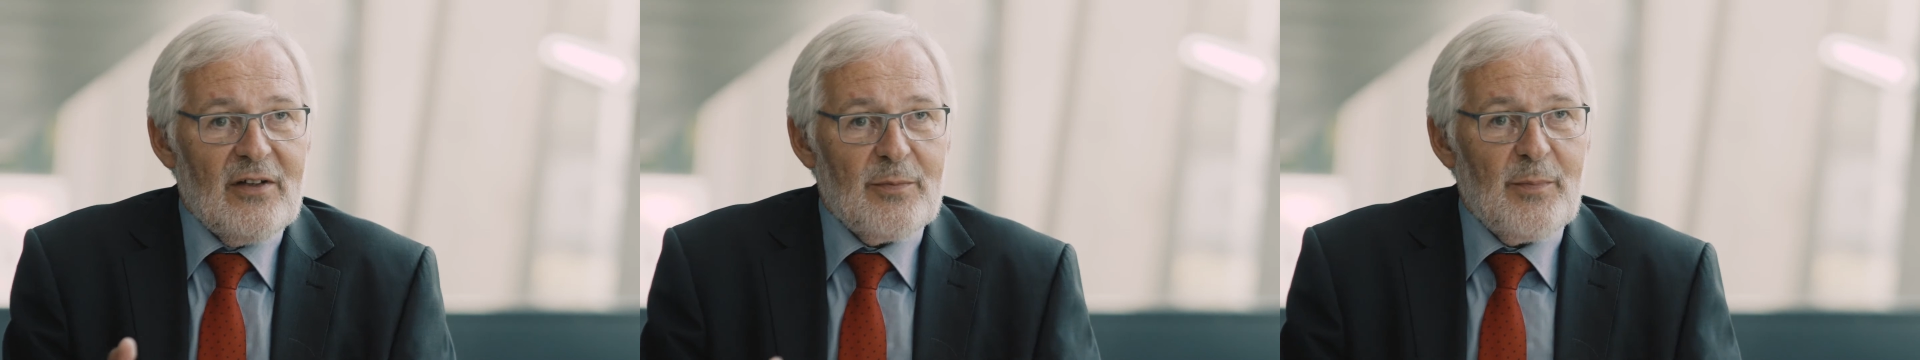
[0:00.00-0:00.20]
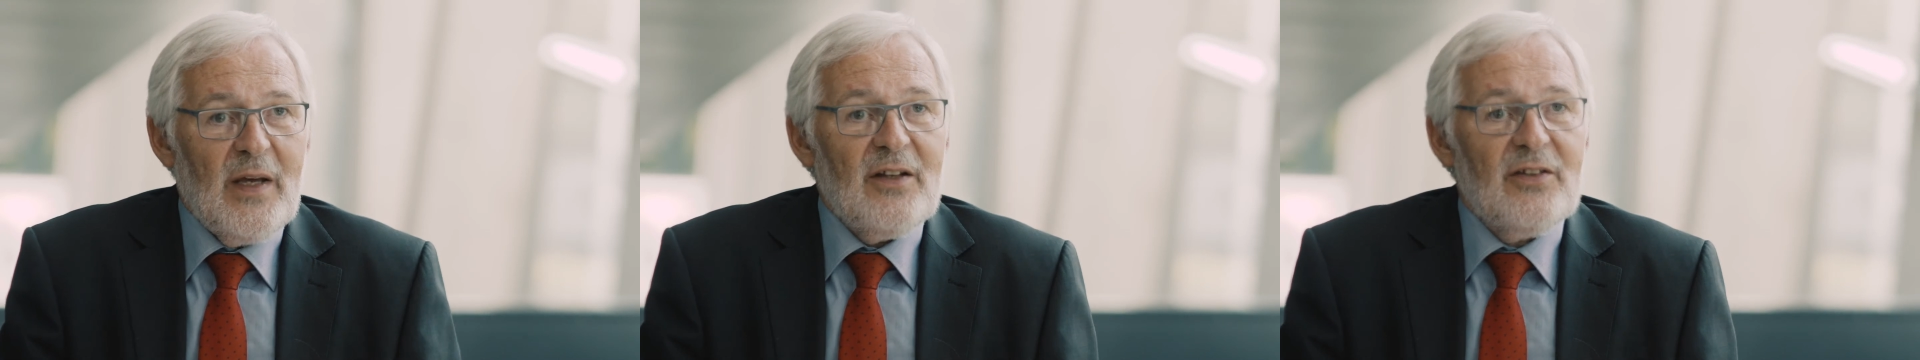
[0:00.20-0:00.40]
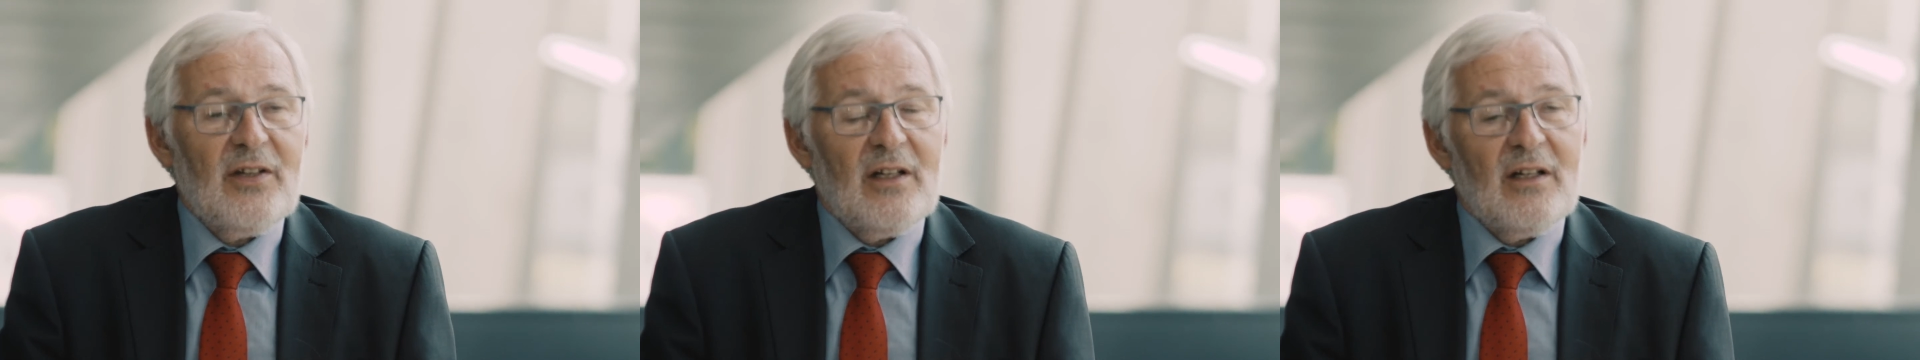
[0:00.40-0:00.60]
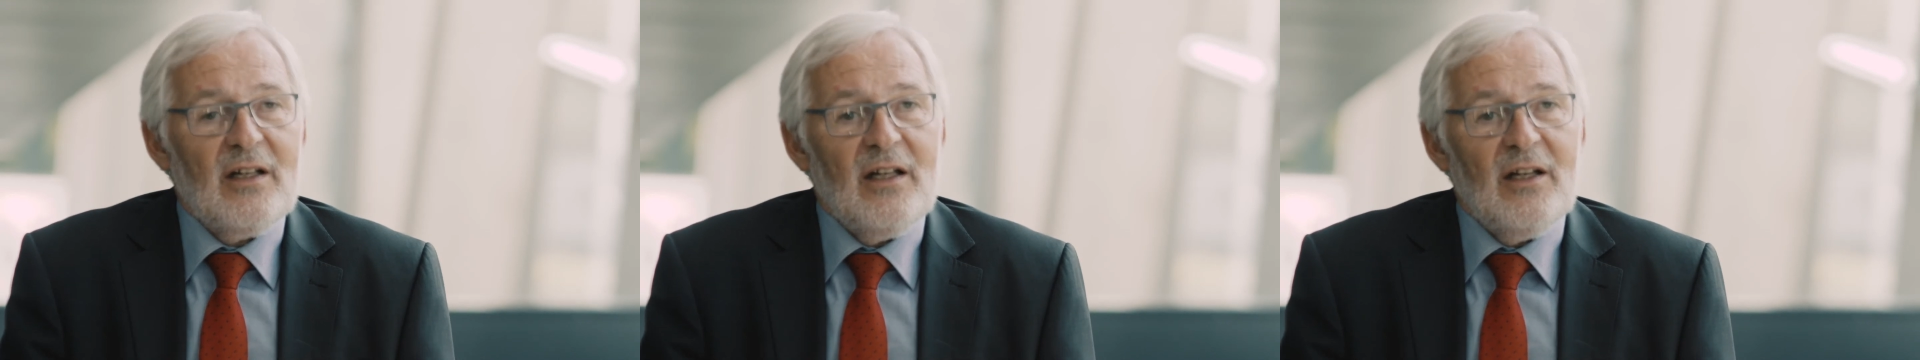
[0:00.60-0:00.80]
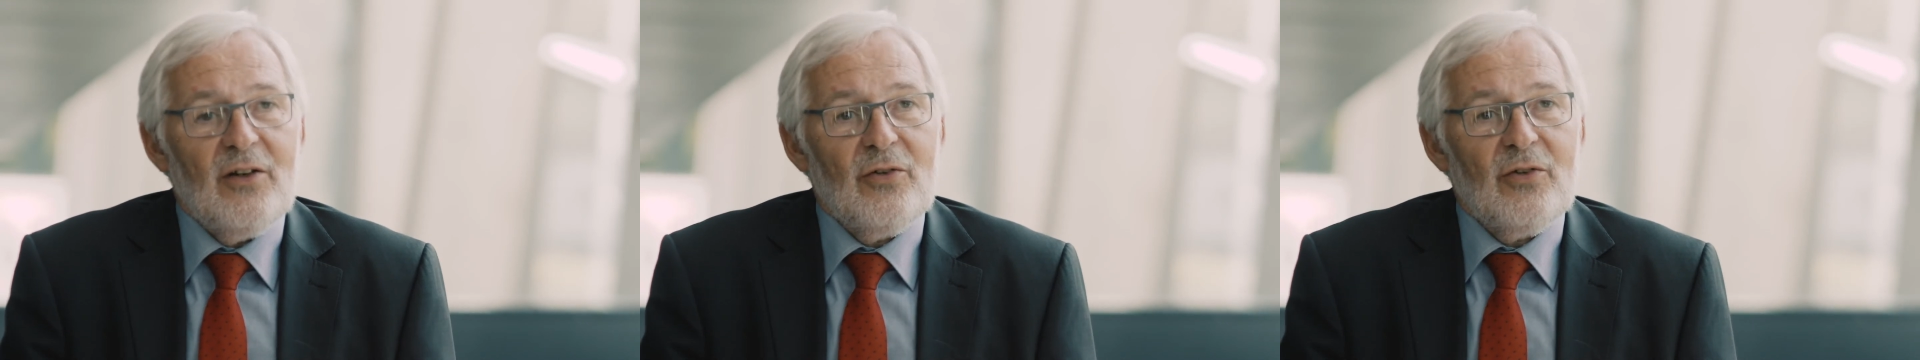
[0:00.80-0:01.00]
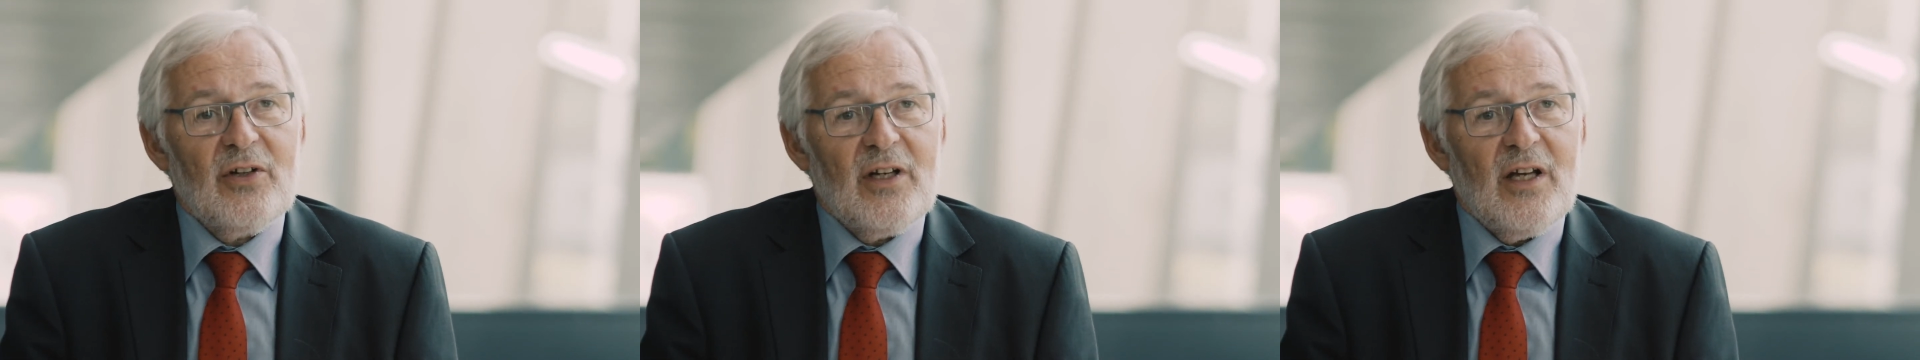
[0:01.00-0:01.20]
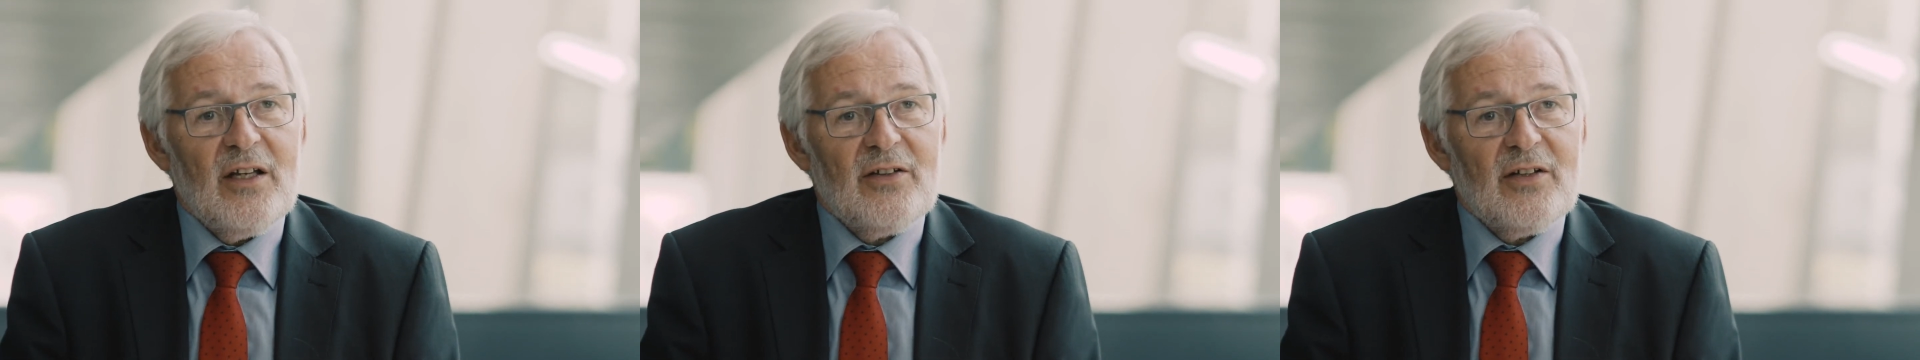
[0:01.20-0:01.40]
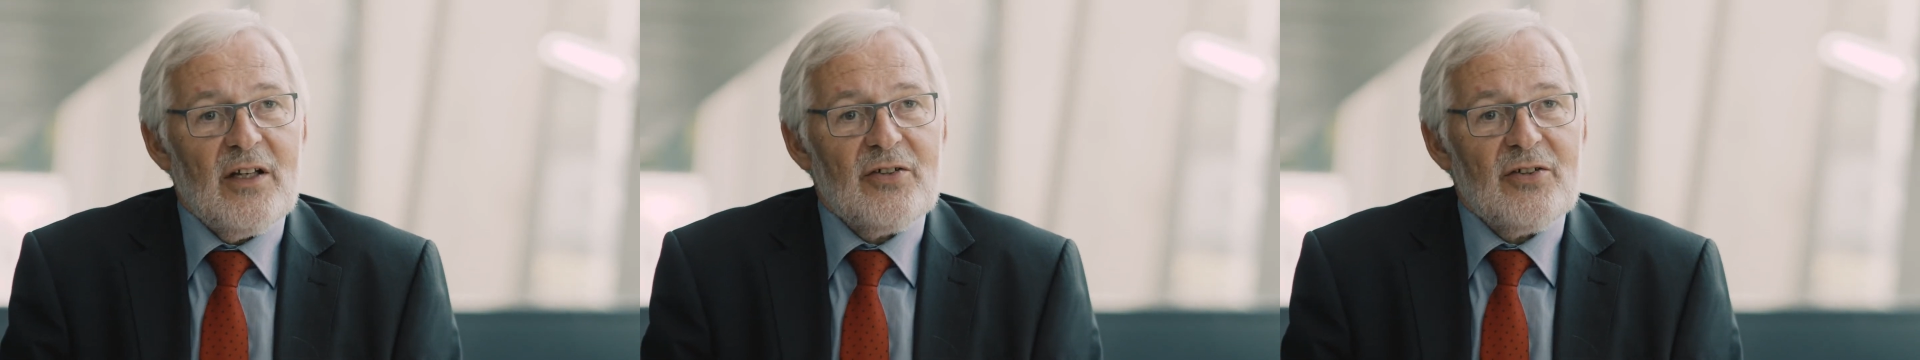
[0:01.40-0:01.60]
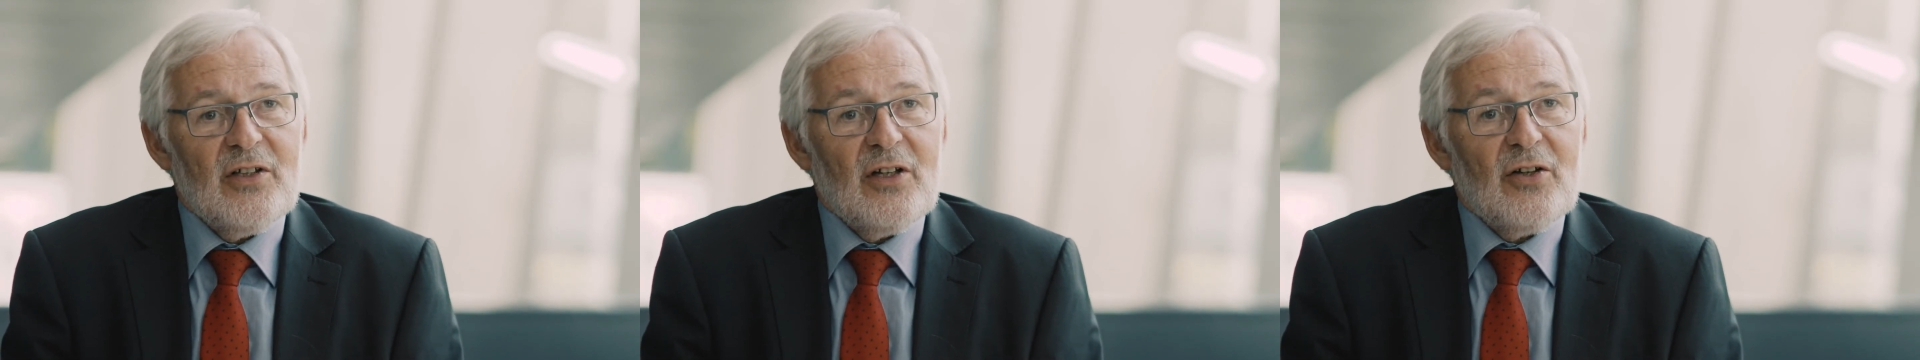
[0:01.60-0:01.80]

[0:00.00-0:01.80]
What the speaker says: It's basically an organization